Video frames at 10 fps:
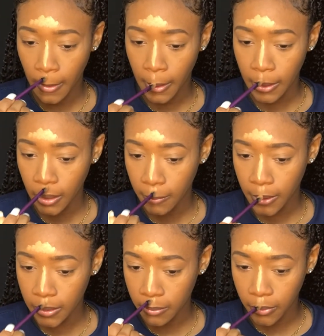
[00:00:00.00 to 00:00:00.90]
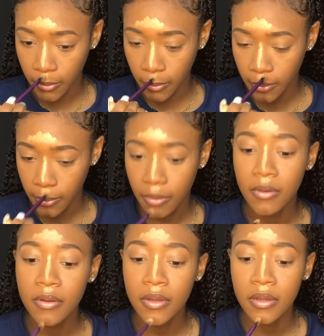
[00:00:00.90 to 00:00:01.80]
Keep it bow,
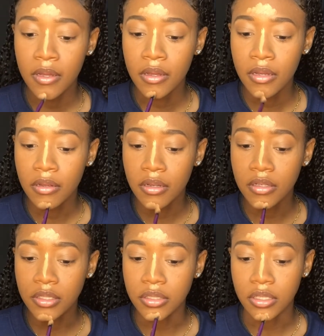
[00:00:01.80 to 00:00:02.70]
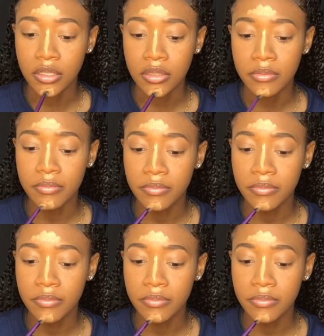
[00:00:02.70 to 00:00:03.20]
chin,